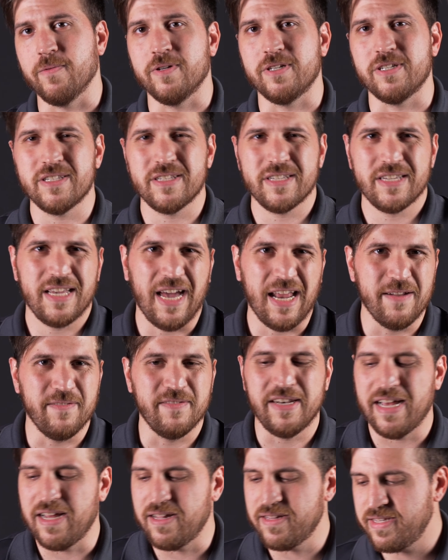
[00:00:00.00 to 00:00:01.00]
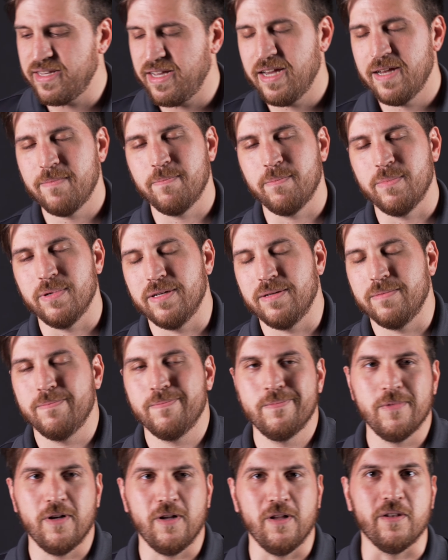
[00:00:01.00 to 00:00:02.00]
which is kind of a downside, but
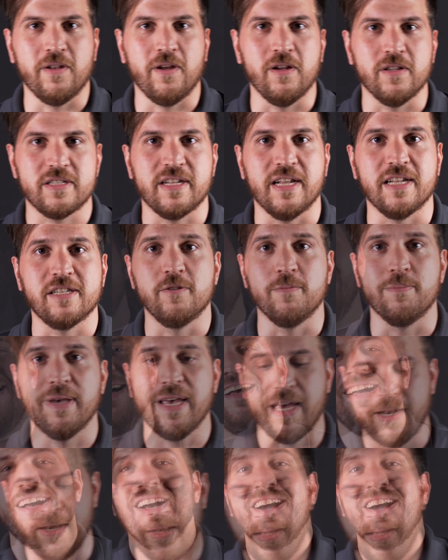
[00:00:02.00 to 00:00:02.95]
all in all, it's not too bad.